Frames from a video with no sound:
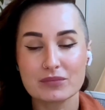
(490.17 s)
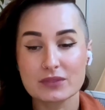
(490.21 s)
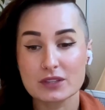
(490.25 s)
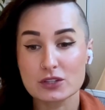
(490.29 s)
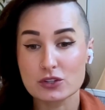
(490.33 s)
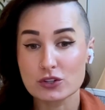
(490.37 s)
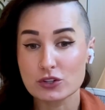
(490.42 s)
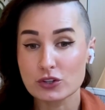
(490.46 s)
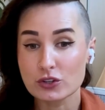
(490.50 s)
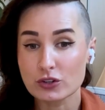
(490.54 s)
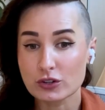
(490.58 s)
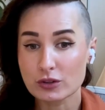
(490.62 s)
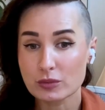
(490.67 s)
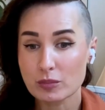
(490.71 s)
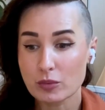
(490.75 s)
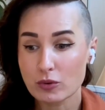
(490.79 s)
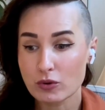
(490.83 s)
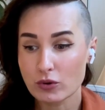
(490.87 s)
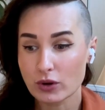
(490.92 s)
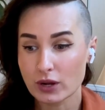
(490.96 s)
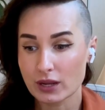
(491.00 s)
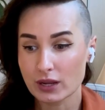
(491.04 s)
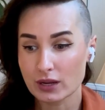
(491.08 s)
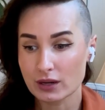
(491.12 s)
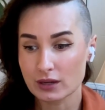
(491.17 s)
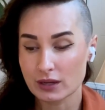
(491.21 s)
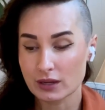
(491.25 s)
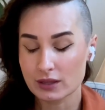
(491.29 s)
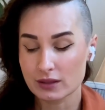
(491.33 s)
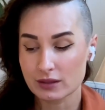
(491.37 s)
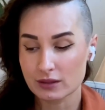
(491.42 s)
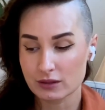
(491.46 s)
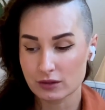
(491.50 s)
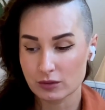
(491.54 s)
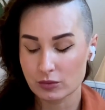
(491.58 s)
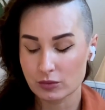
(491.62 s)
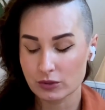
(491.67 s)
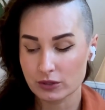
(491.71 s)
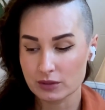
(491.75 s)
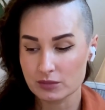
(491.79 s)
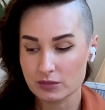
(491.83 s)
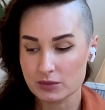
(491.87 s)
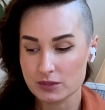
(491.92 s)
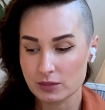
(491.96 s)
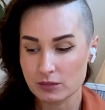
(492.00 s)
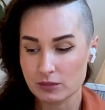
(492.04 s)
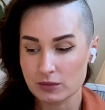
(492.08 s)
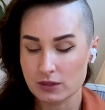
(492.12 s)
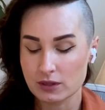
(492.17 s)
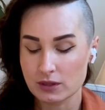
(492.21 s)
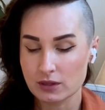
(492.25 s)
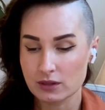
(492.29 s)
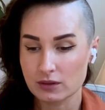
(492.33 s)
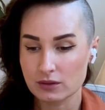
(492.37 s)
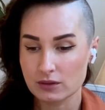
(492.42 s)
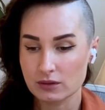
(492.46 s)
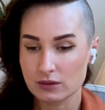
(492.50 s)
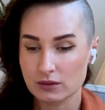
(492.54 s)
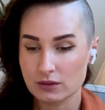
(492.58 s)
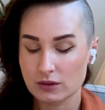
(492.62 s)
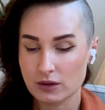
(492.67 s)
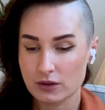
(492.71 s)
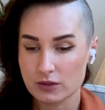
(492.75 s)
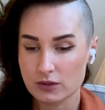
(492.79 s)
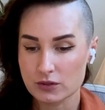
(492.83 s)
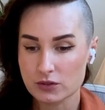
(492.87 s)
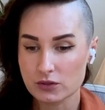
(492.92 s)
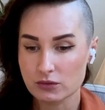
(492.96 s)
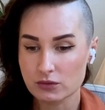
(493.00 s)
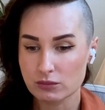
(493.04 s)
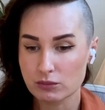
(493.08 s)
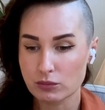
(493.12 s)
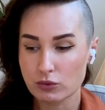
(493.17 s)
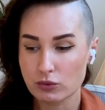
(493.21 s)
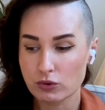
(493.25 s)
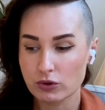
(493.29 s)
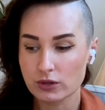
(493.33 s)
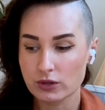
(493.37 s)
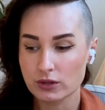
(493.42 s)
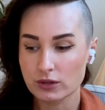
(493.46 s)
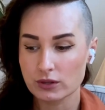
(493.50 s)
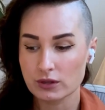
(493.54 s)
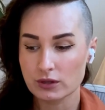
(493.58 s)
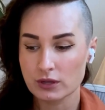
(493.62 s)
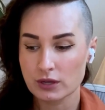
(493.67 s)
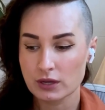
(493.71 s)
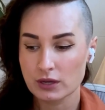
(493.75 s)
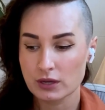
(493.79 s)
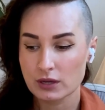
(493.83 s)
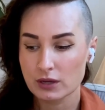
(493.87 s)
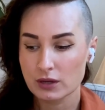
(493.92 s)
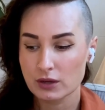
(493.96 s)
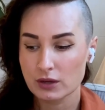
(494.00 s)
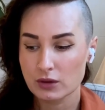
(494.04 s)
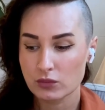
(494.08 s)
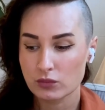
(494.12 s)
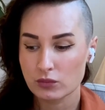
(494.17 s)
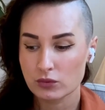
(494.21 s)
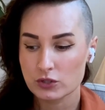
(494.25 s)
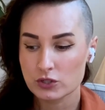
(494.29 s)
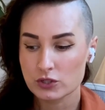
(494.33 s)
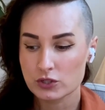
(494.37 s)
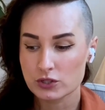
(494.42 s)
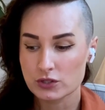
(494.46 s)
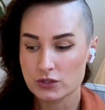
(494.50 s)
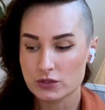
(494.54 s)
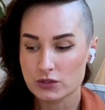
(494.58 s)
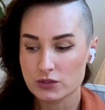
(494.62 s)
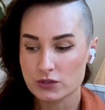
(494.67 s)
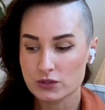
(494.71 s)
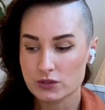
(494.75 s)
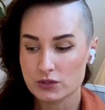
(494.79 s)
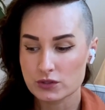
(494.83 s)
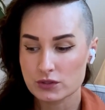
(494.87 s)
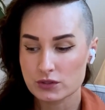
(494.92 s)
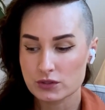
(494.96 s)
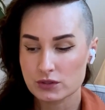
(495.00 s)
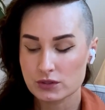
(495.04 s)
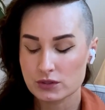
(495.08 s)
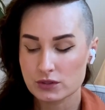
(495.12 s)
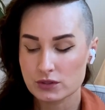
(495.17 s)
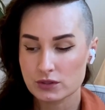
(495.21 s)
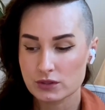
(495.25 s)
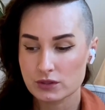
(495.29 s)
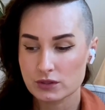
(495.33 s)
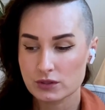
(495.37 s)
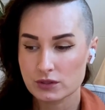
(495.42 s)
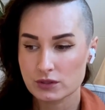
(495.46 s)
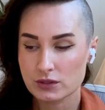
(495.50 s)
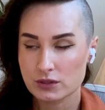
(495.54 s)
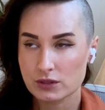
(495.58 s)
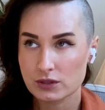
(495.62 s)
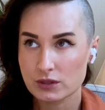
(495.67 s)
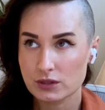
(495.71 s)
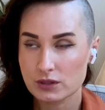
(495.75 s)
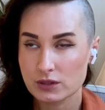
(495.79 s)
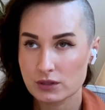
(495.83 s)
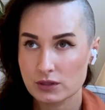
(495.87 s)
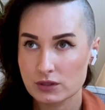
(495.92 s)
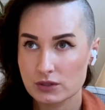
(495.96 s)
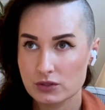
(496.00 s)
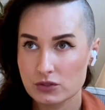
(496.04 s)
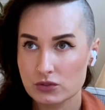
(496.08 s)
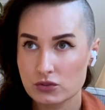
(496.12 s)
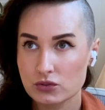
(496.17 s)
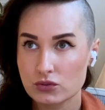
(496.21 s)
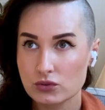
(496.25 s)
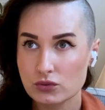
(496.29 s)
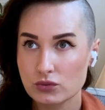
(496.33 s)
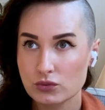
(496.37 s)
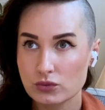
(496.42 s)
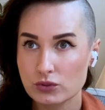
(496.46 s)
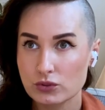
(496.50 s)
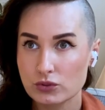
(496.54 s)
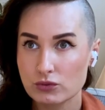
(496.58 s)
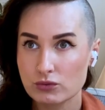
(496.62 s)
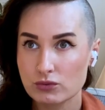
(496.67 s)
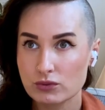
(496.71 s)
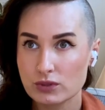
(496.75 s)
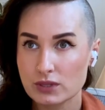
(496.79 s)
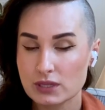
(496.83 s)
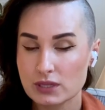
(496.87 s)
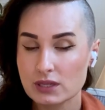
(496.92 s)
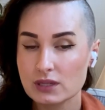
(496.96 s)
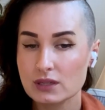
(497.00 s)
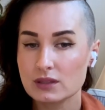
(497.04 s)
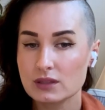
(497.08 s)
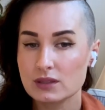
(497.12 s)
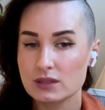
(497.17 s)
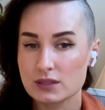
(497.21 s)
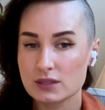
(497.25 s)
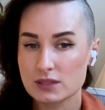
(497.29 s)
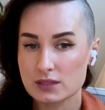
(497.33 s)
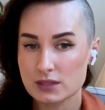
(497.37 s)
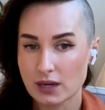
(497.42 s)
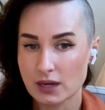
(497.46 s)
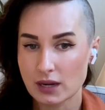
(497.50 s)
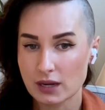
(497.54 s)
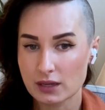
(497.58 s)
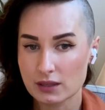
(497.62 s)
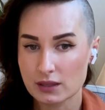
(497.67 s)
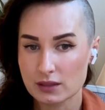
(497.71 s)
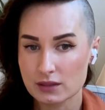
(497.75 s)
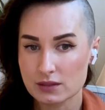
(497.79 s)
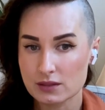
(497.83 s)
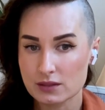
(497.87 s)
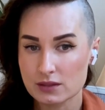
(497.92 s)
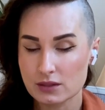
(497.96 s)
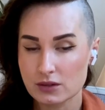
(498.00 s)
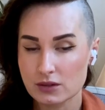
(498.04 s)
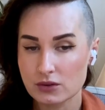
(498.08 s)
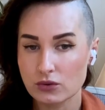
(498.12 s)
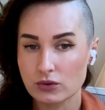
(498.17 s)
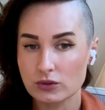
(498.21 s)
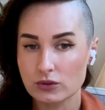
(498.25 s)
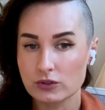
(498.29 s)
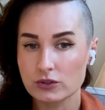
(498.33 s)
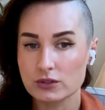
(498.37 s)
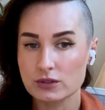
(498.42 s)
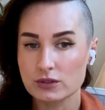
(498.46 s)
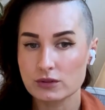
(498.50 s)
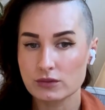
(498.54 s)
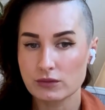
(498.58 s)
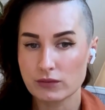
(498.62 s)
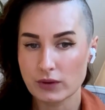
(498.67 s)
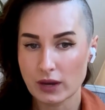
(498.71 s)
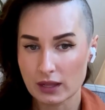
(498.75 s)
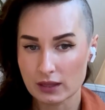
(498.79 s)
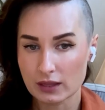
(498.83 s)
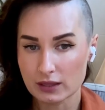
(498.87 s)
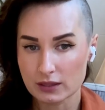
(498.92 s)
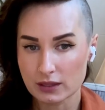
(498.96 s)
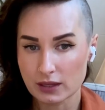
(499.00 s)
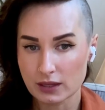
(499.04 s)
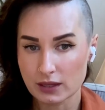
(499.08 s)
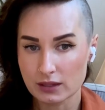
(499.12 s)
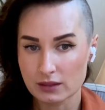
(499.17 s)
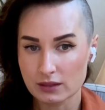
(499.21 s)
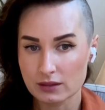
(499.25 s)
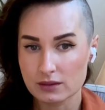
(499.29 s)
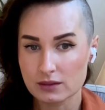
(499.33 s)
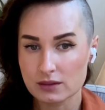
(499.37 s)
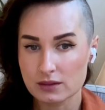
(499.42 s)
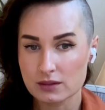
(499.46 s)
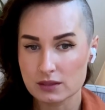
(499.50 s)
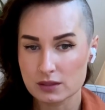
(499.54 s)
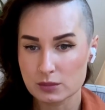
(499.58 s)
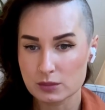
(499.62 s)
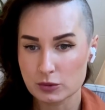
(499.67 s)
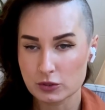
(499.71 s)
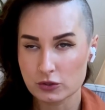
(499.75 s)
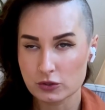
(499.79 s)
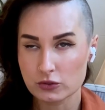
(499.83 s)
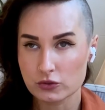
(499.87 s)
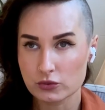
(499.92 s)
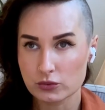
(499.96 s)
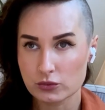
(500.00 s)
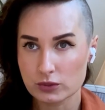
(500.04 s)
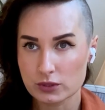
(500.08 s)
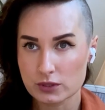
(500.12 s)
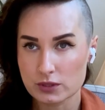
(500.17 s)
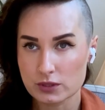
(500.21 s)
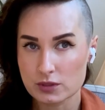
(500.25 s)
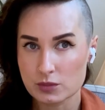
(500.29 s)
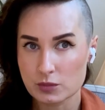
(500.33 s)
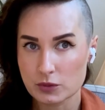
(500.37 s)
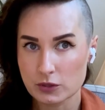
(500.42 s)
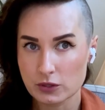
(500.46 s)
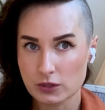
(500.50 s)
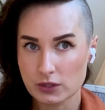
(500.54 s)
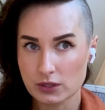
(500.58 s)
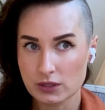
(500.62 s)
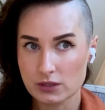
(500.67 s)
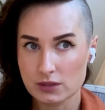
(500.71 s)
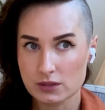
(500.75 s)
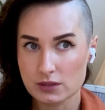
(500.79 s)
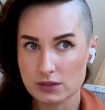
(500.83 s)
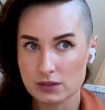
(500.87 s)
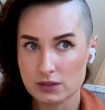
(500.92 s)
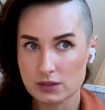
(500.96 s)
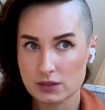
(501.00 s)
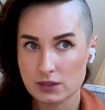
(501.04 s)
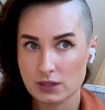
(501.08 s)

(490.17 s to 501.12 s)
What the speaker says: to your point, I think you bring up something also important, which is, do you need the science in order to validate the spiritual experience?